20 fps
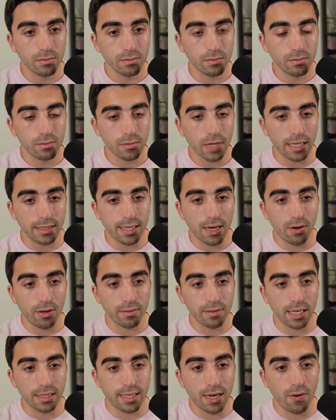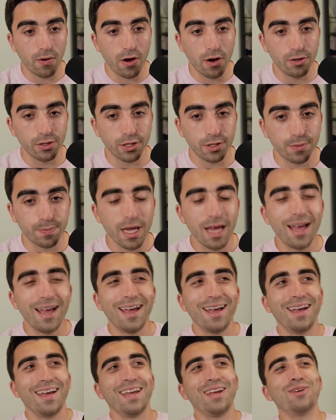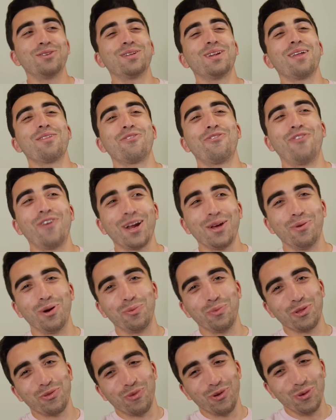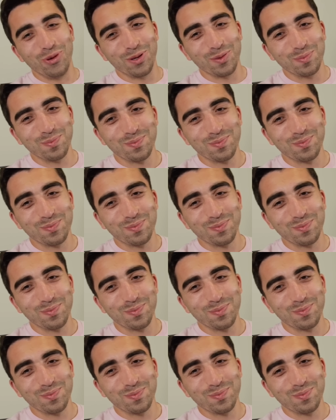That's how it goes. Here's another funny one with Ruud.